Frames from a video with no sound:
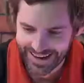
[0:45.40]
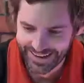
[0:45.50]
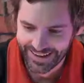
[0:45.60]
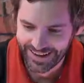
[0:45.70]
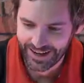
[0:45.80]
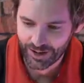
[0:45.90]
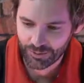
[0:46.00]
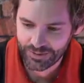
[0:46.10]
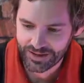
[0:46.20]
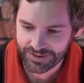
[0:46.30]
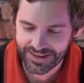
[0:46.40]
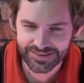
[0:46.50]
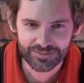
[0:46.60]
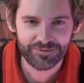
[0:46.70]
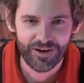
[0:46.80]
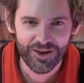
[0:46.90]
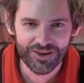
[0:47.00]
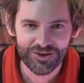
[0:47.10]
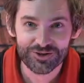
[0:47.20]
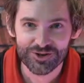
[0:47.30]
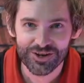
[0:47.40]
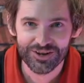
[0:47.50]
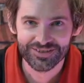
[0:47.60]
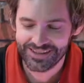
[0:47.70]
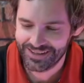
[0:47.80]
and we definitely had some fun in the studios